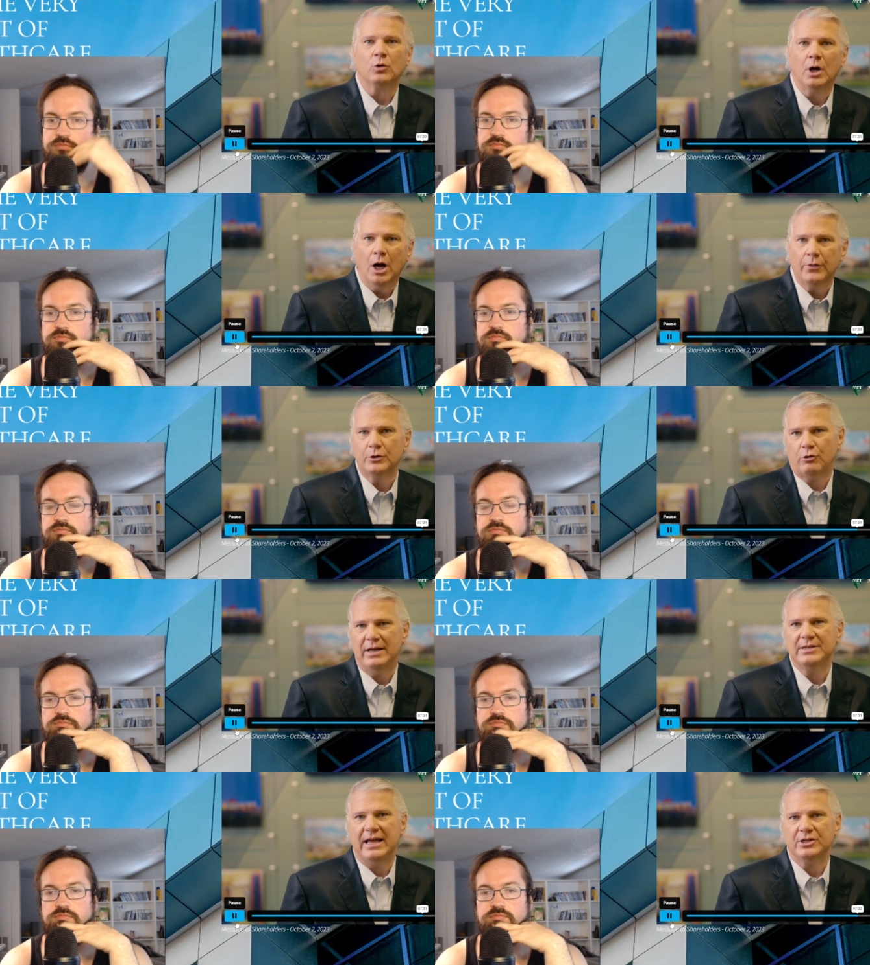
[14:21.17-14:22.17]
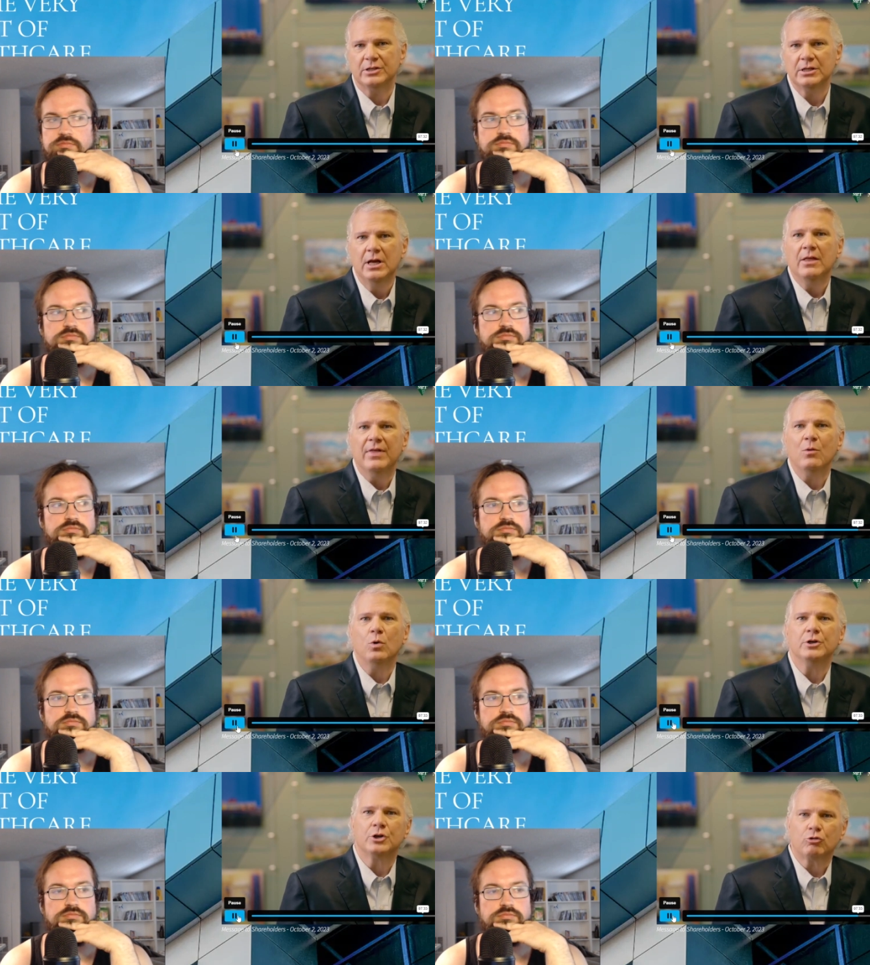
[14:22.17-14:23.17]
Speaker 1: on other transactions that
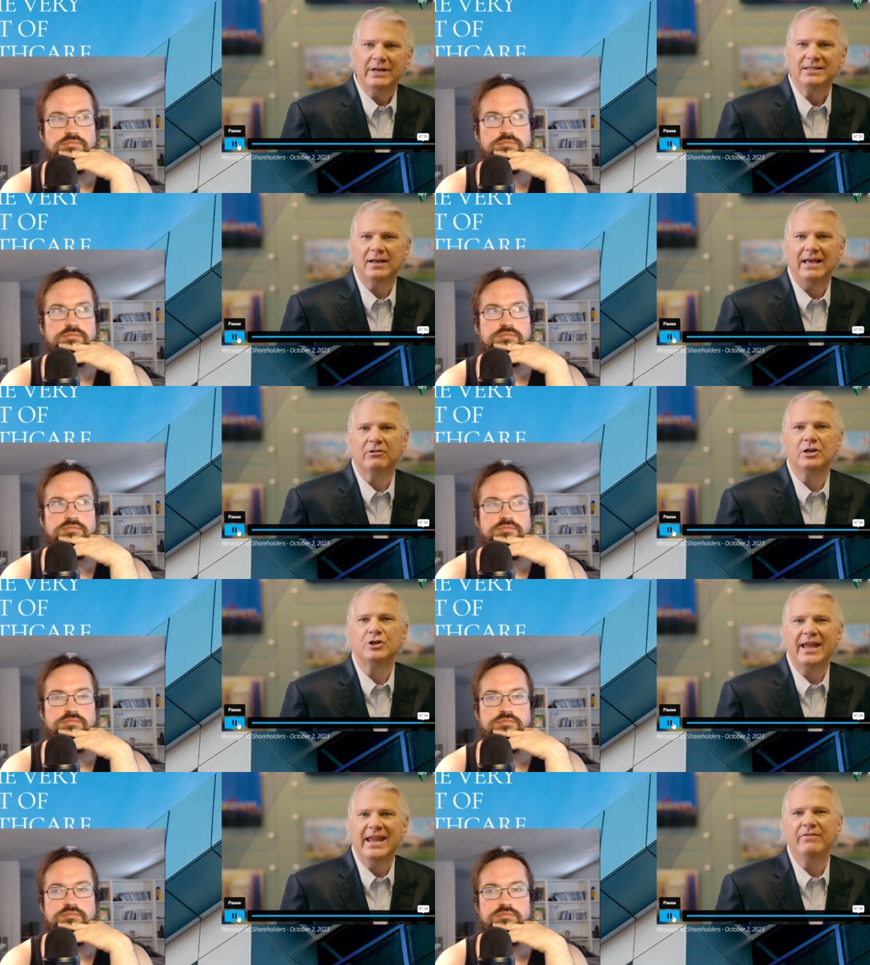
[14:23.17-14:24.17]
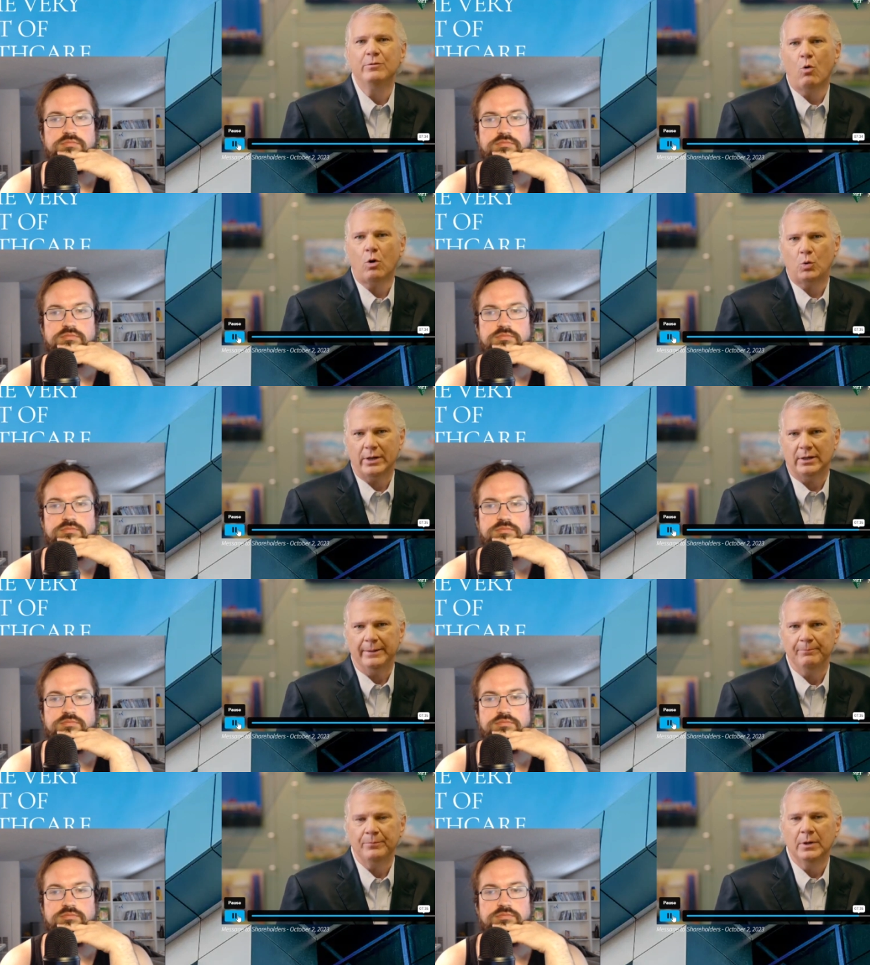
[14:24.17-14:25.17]
would decrease leverage even more
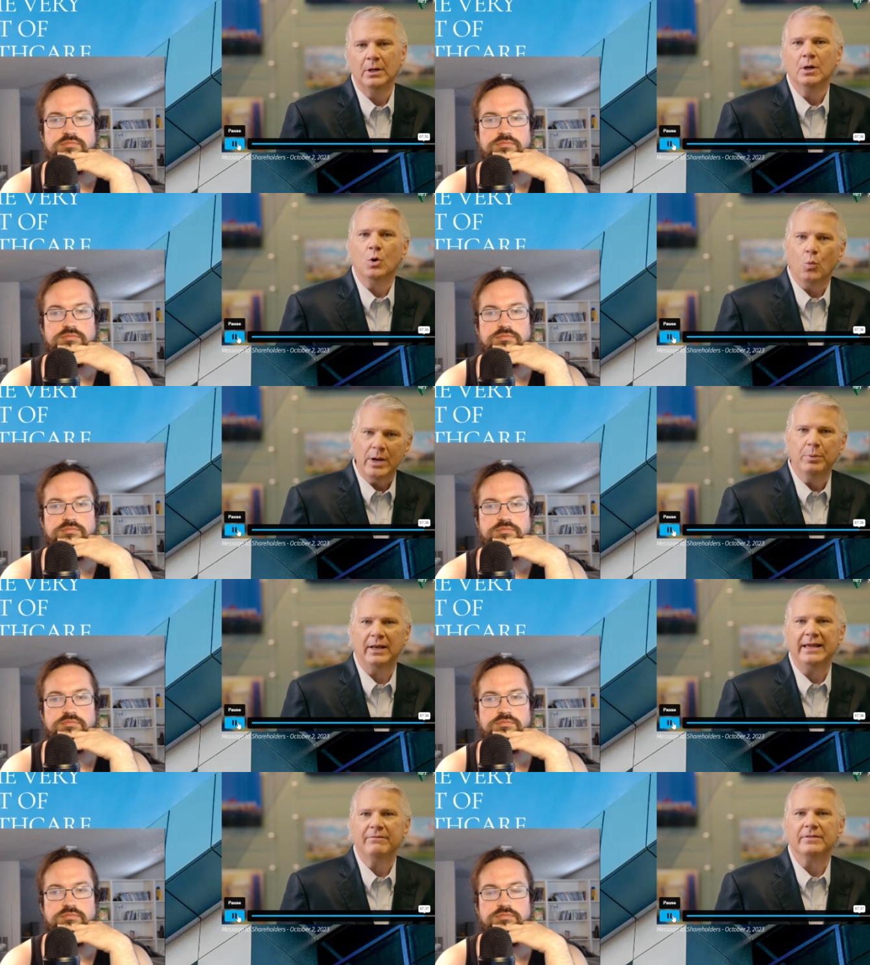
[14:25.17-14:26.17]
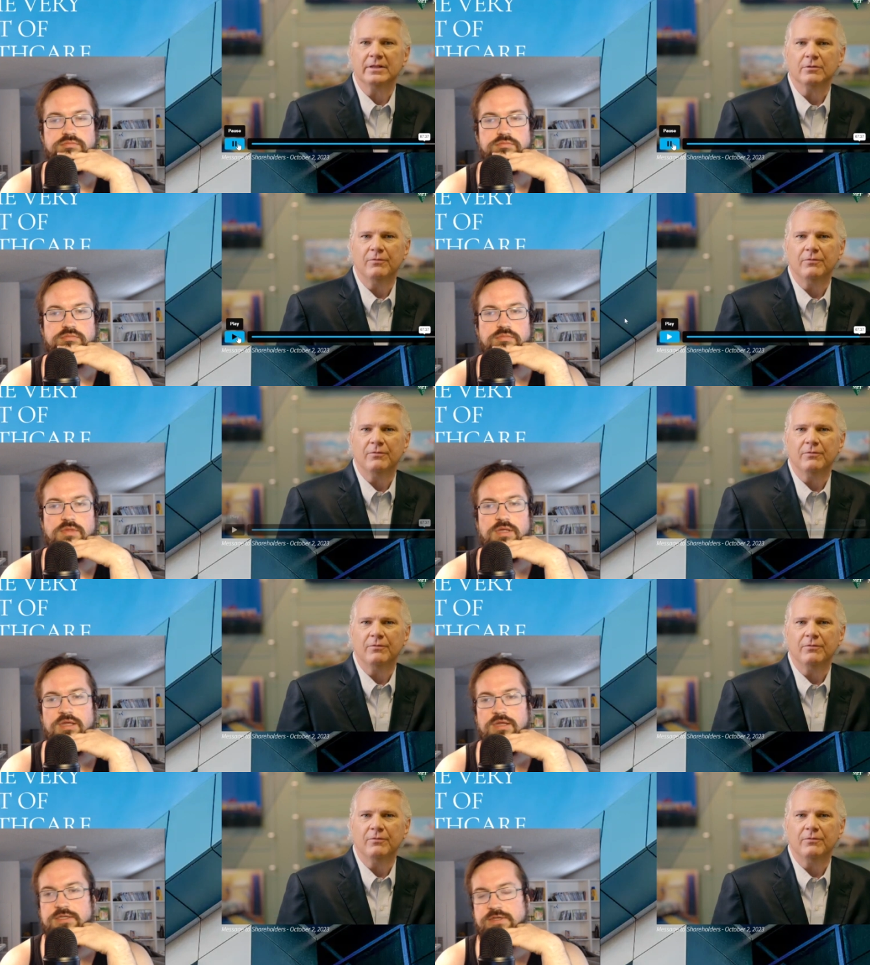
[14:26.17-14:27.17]
quickly. We believe that the
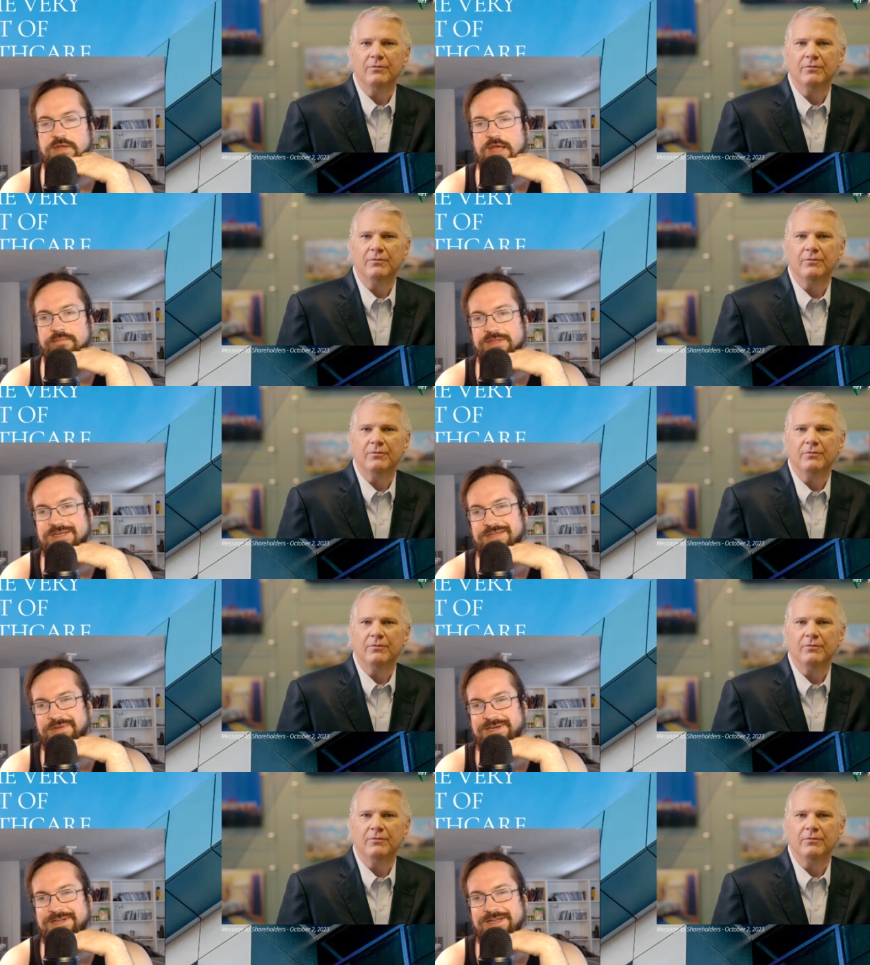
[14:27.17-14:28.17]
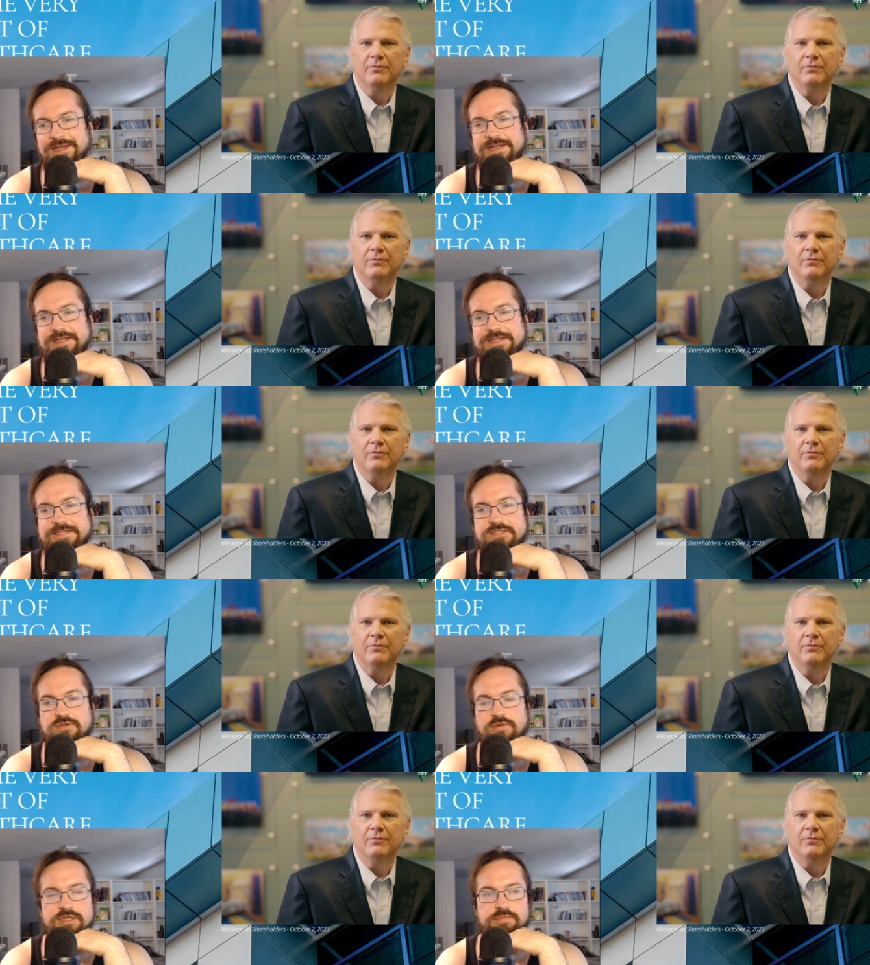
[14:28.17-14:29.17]
Speaker 2: so yeah, the dividend cut is
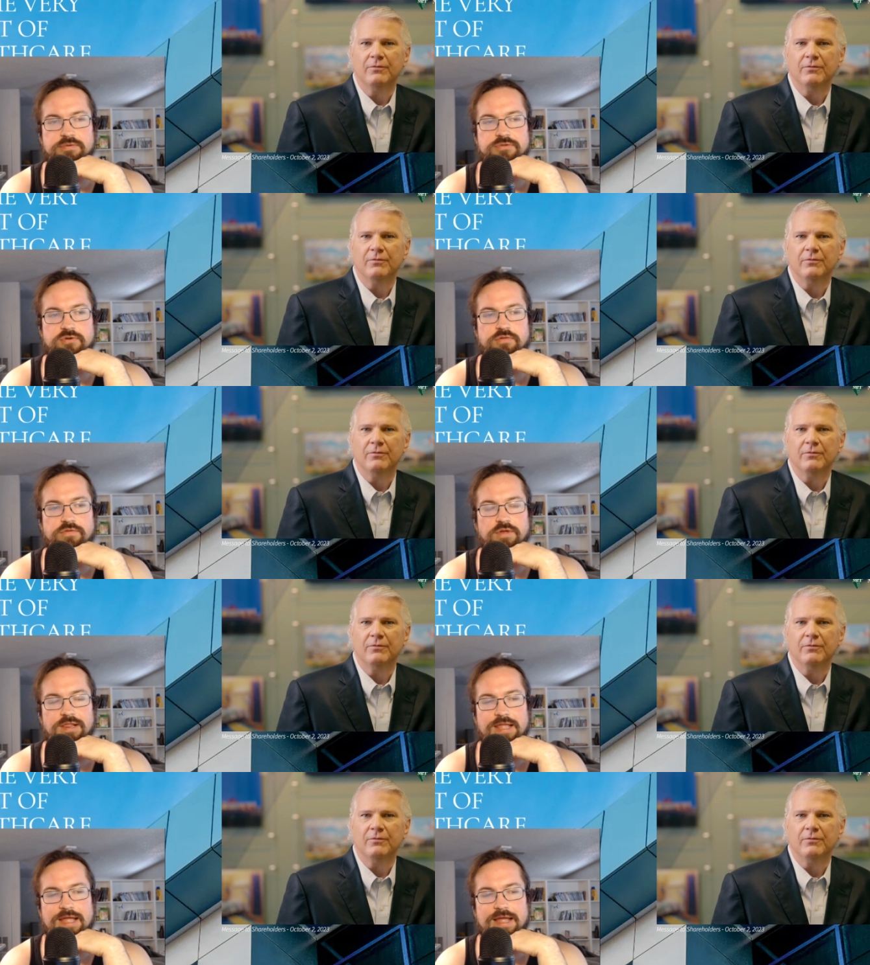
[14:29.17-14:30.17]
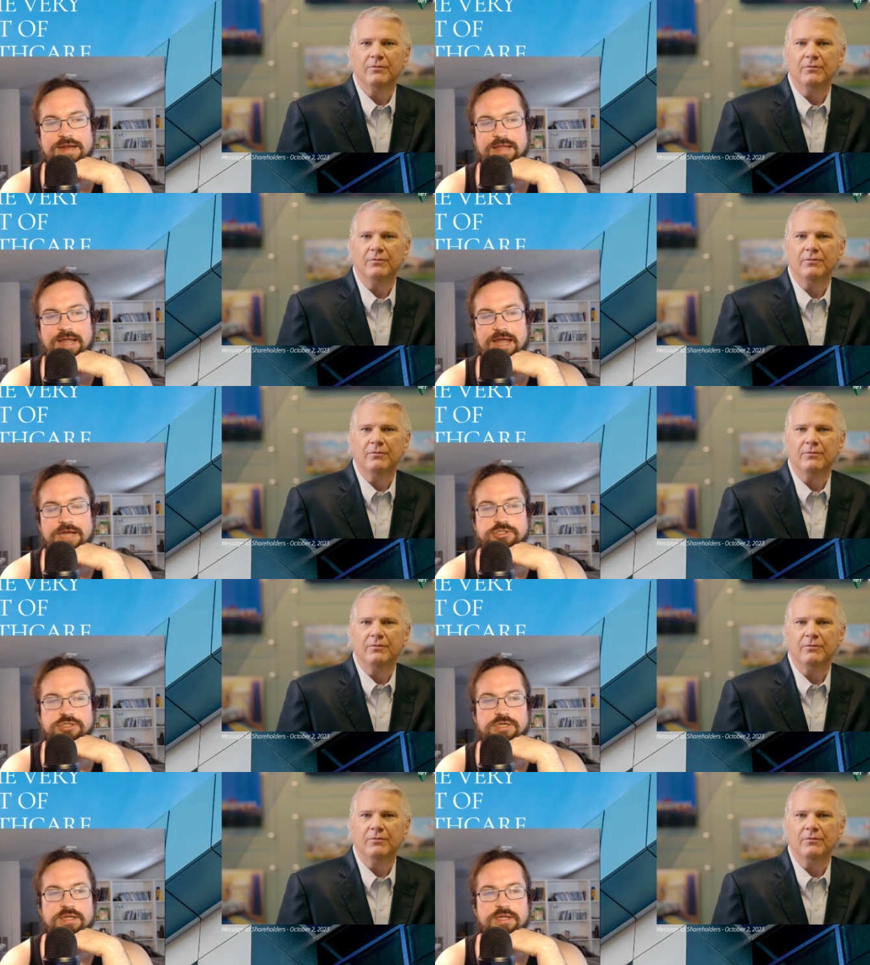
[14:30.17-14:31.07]
going to preserve a lot of cash,